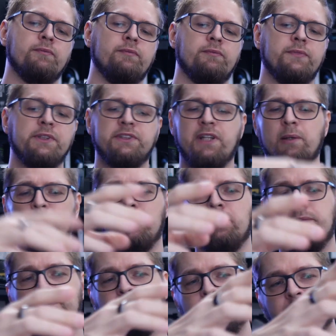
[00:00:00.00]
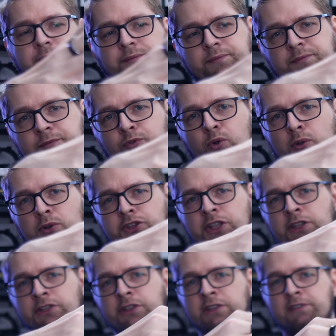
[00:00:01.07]
this cable for
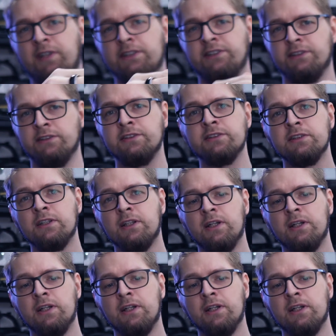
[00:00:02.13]
charging devices.